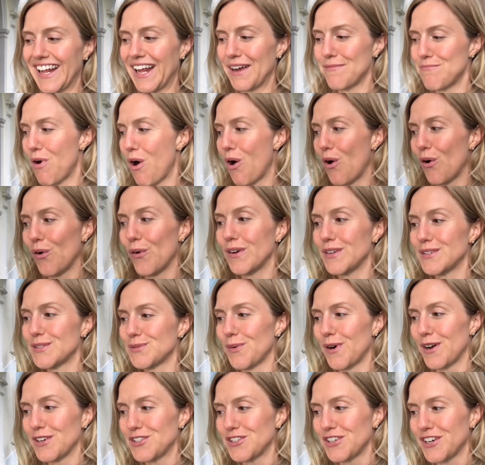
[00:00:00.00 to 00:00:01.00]
I'm always
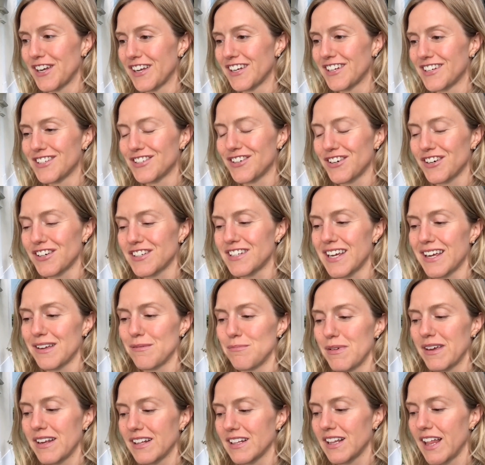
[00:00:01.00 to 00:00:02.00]
watching Shark Tank
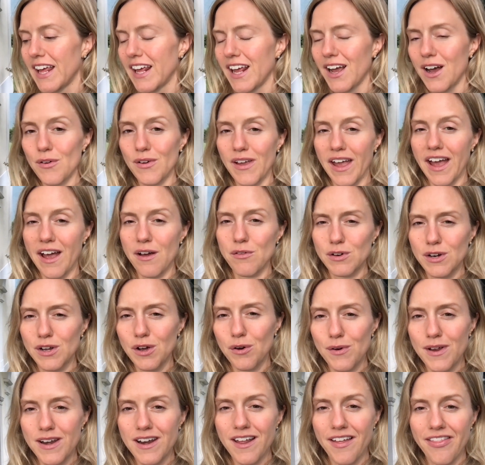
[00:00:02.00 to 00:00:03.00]
being like, oh yeah, I would go
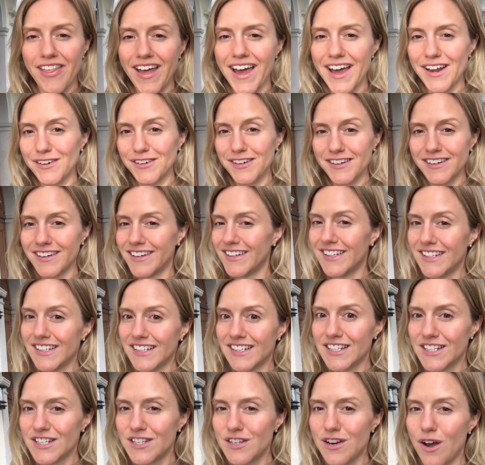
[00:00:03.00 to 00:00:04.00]
in on that, or
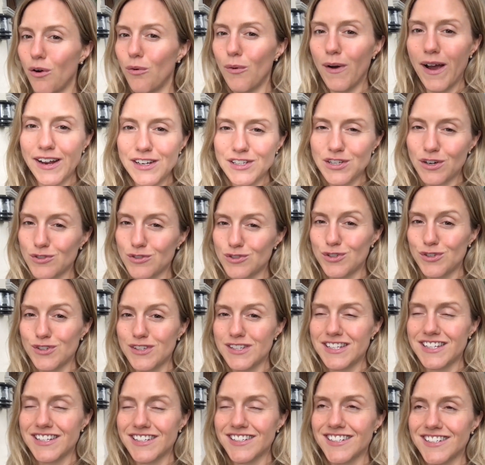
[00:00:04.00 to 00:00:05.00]
no way, don't do the
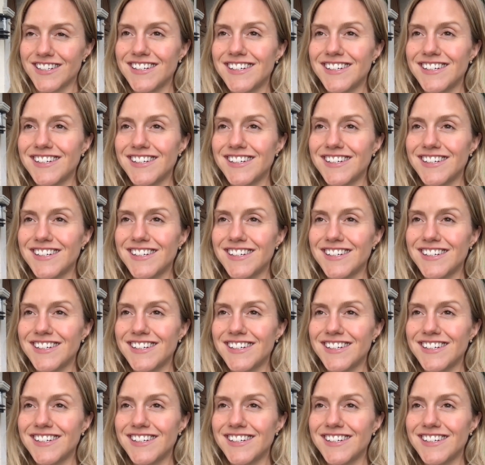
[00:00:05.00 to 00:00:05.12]
deal.